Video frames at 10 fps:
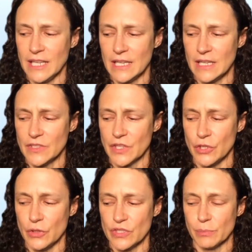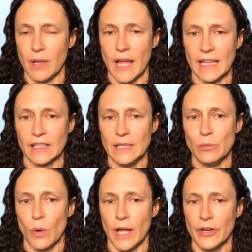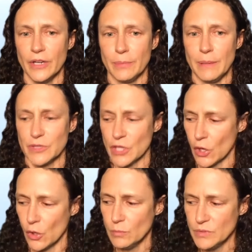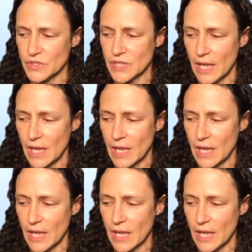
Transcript: is to supply clean water to people's homes,